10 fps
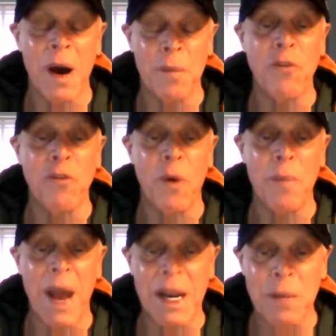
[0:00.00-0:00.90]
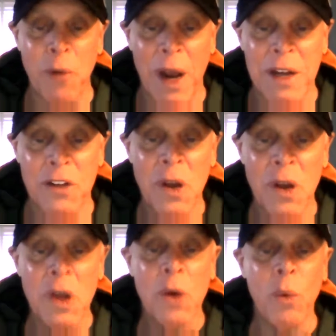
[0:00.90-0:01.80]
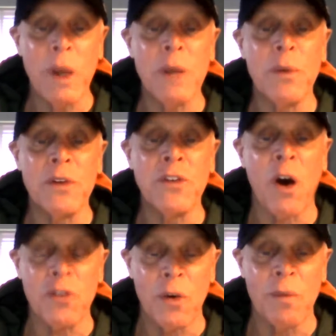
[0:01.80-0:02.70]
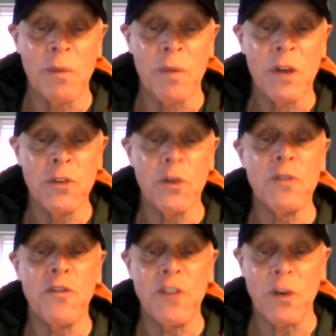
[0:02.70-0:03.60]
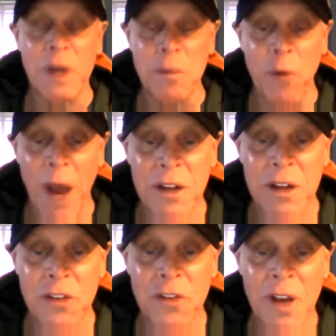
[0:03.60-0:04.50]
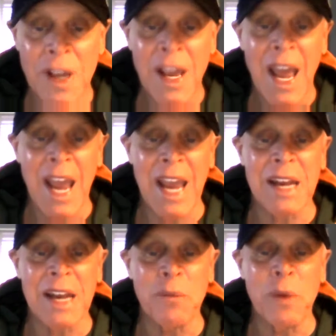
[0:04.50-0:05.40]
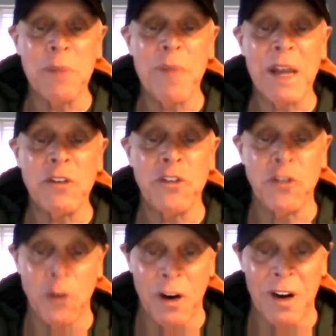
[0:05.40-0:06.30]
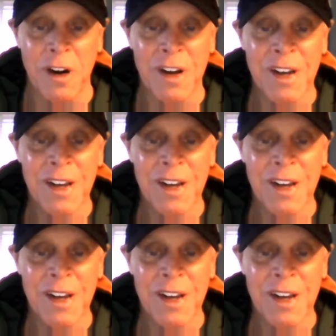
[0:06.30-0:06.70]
before batting practice. We wouldn't talk to them during fielding practice. And we made sure